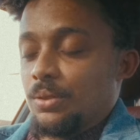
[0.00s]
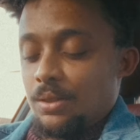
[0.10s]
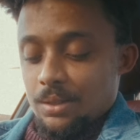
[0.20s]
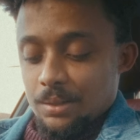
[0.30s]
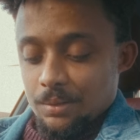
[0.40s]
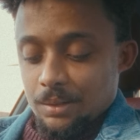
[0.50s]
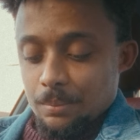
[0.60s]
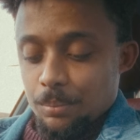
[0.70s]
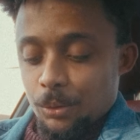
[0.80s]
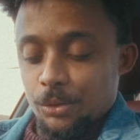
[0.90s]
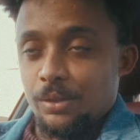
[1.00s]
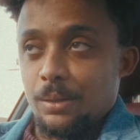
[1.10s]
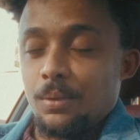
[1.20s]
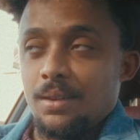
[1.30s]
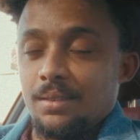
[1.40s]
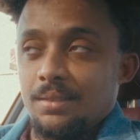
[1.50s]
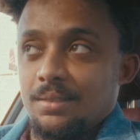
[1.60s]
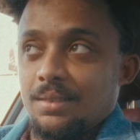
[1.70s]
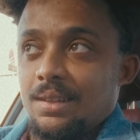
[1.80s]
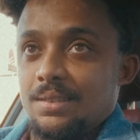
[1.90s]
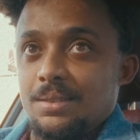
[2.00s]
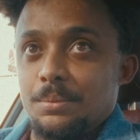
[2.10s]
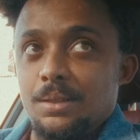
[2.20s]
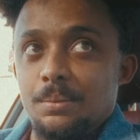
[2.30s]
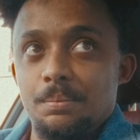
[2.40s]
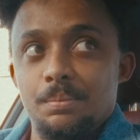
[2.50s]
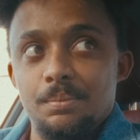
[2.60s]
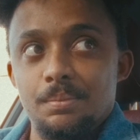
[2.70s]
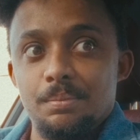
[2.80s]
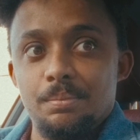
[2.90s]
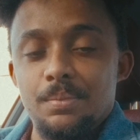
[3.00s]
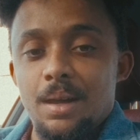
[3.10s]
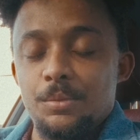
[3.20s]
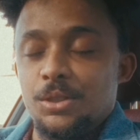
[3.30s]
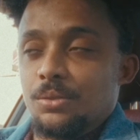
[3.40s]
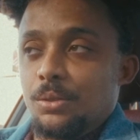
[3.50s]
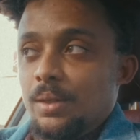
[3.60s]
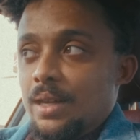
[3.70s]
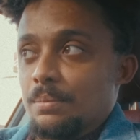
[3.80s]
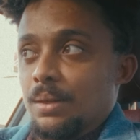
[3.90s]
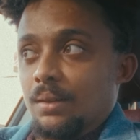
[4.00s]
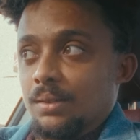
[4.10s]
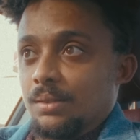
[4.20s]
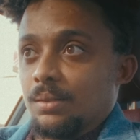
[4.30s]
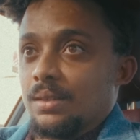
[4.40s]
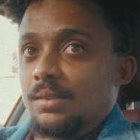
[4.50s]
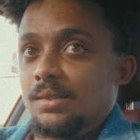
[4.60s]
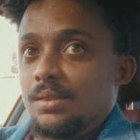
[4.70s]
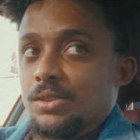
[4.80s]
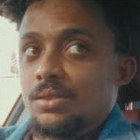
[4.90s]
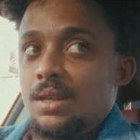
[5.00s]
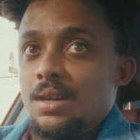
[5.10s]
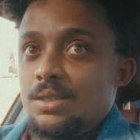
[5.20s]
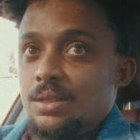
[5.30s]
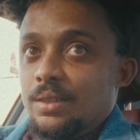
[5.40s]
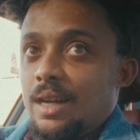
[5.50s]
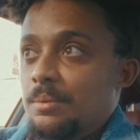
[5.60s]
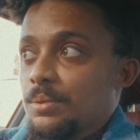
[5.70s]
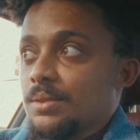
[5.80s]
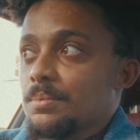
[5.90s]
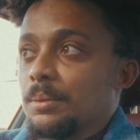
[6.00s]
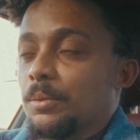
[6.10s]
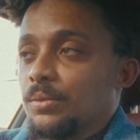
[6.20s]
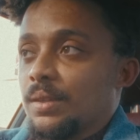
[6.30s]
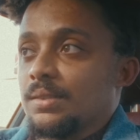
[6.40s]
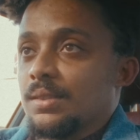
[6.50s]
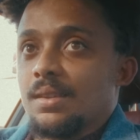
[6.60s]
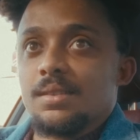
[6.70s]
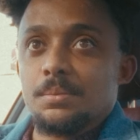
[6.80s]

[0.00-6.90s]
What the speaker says: The portrait one, that's going to be, I'm shooting 28mm, so unless I start showing cameras in people's faces, that's